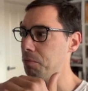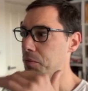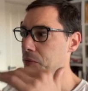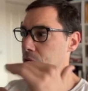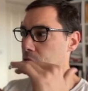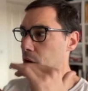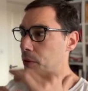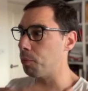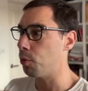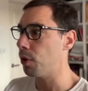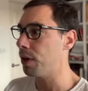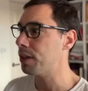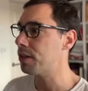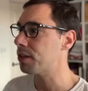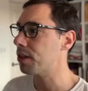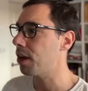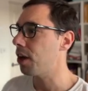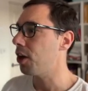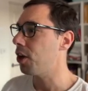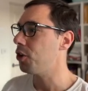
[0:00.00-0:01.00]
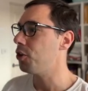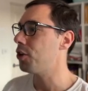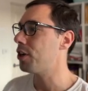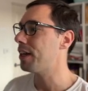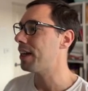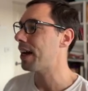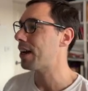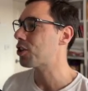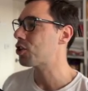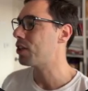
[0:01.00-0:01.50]
dot points, you
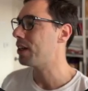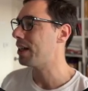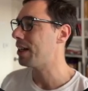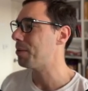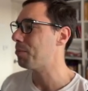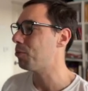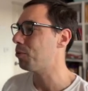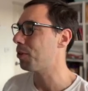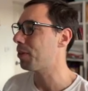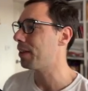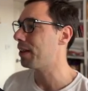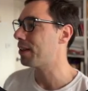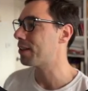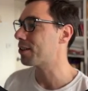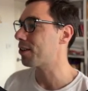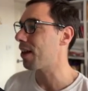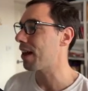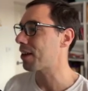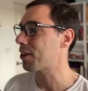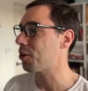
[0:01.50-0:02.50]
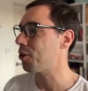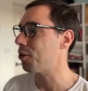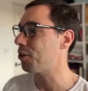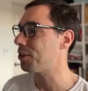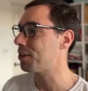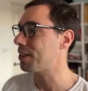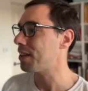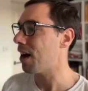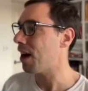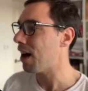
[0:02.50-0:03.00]
can actually input things like a
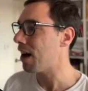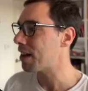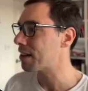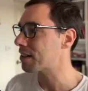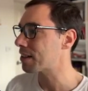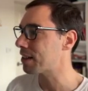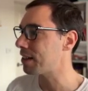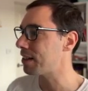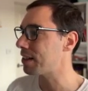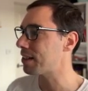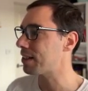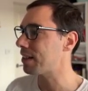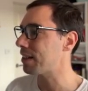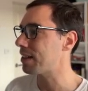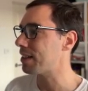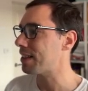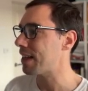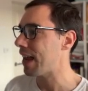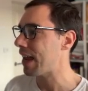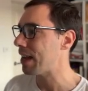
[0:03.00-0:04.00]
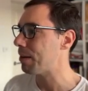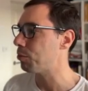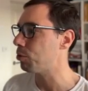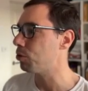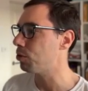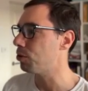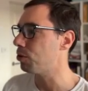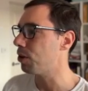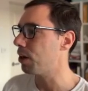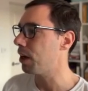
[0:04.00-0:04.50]
task list, a
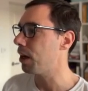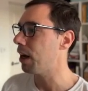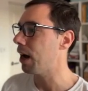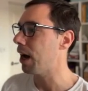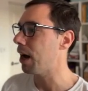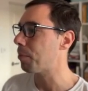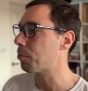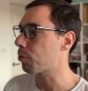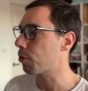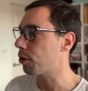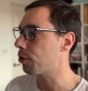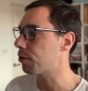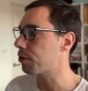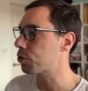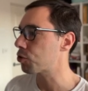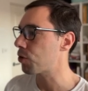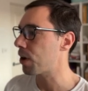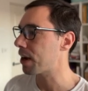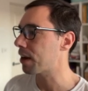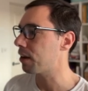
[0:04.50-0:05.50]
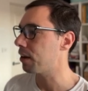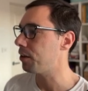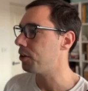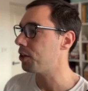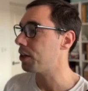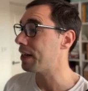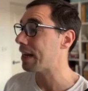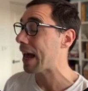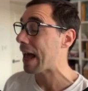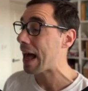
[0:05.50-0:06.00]
table, progress tracker. You
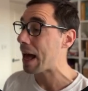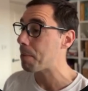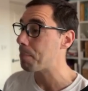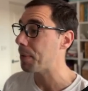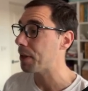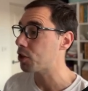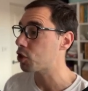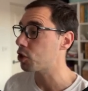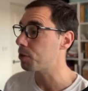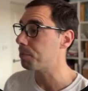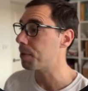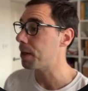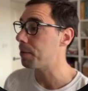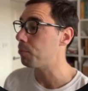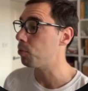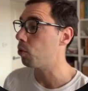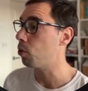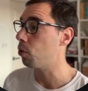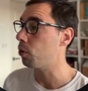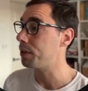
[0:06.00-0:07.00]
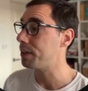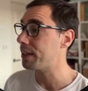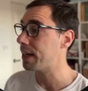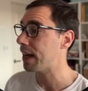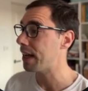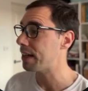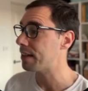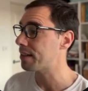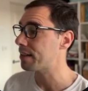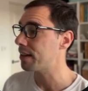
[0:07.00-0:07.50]
can mention people or
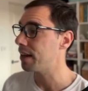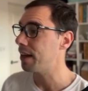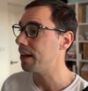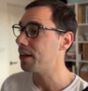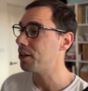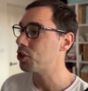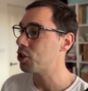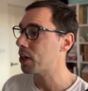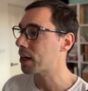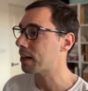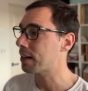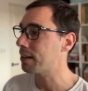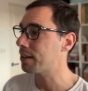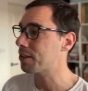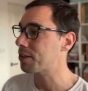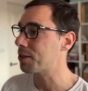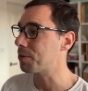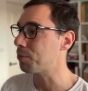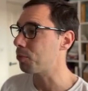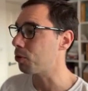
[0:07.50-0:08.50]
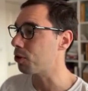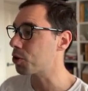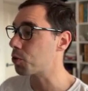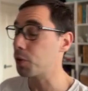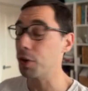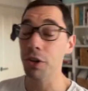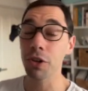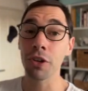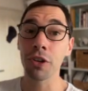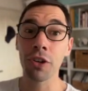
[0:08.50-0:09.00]
date, checklists and bullets. We're
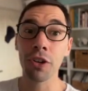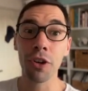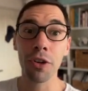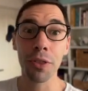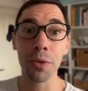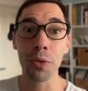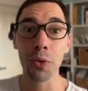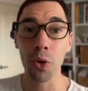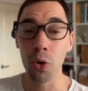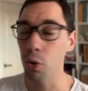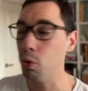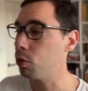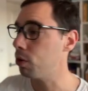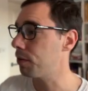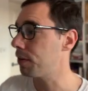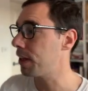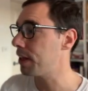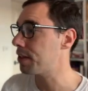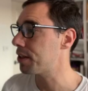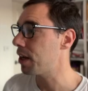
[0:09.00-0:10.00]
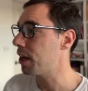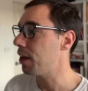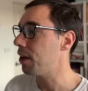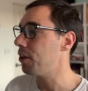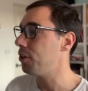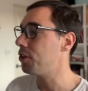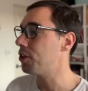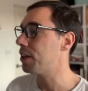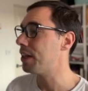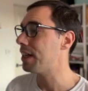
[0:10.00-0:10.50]
not going to go through all of these.
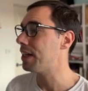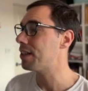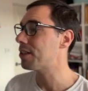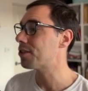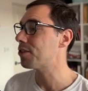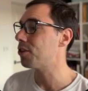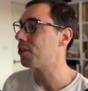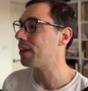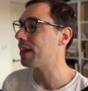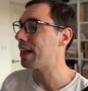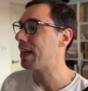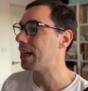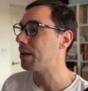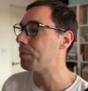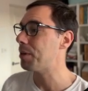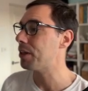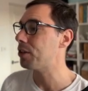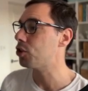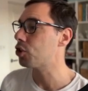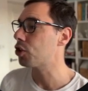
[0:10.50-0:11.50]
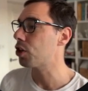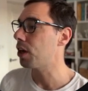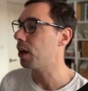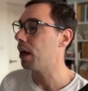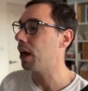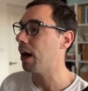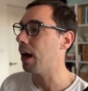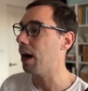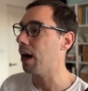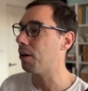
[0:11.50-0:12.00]
You can insert an image
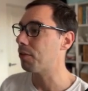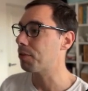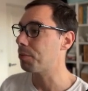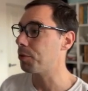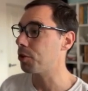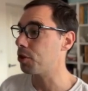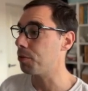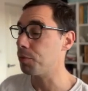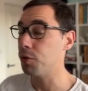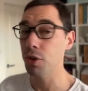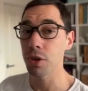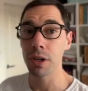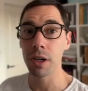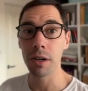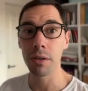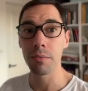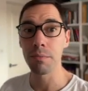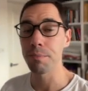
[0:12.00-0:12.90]
from your computer,